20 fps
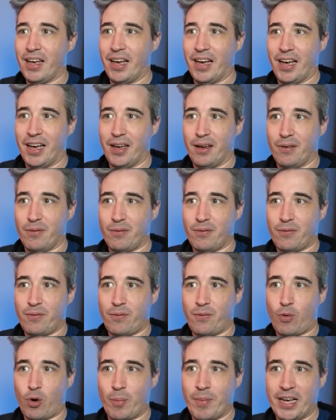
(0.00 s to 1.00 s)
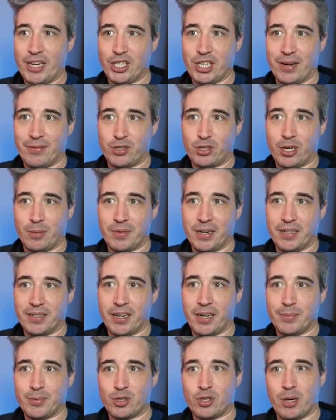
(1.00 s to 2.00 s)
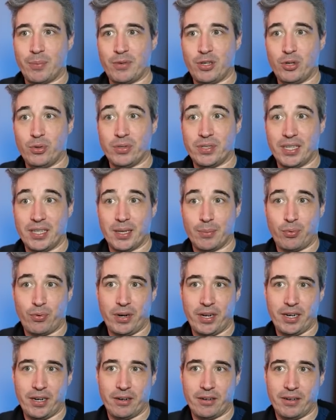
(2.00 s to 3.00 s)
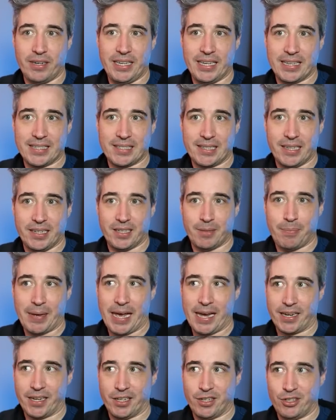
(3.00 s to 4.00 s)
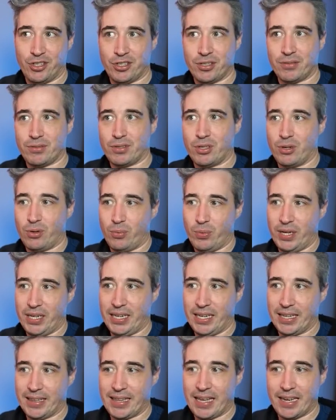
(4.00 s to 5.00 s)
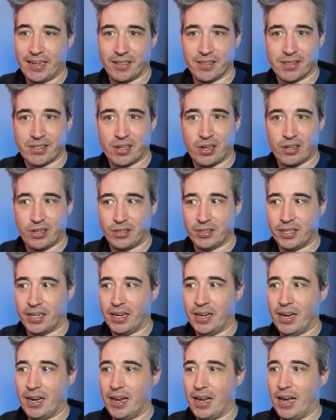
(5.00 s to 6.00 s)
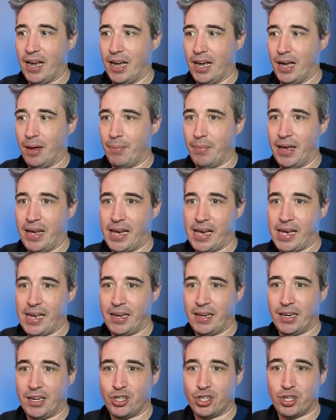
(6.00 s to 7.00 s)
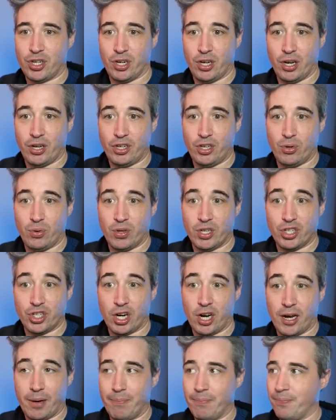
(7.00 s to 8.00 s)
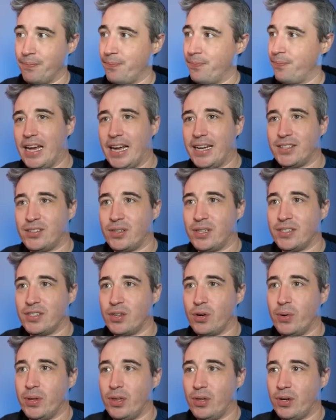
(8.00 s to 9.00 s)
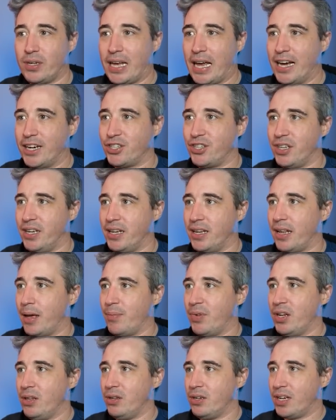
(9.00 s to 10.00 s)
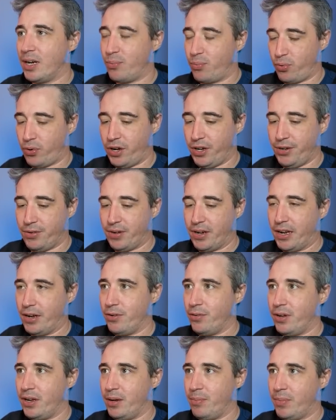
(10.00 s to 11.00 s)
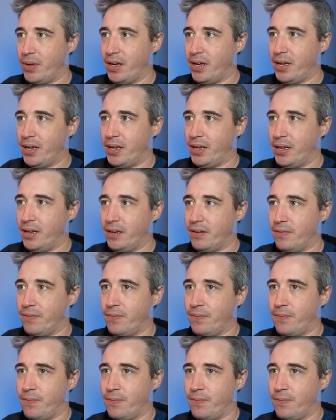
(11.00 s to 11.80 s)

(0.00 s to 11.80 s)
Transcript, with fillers: uh, format JavaScript and TypeScript using the Prettier ESLint package. So we can get that installed um, and it should do the job. And so let's go and look actually, I'm gonna look up prettier now in my